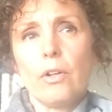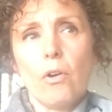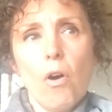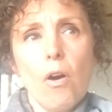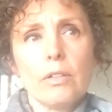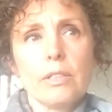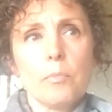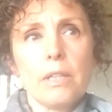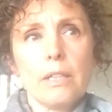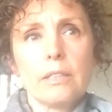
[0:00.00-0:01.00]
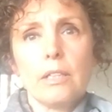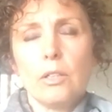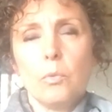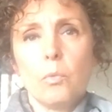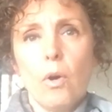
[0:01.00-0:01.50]
there are some things that
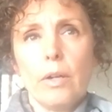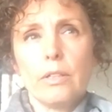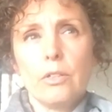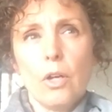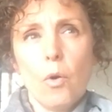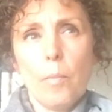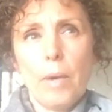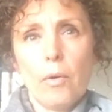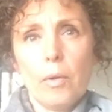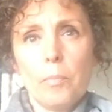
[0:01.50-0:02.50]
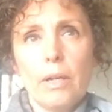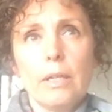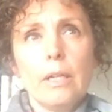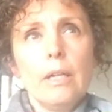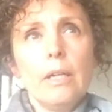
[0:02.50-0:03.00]
you would want to know about it, but
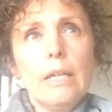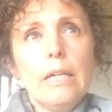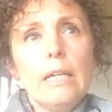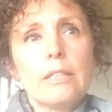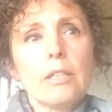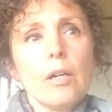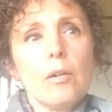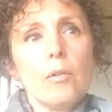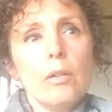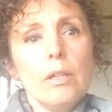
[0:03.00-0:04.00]
it's a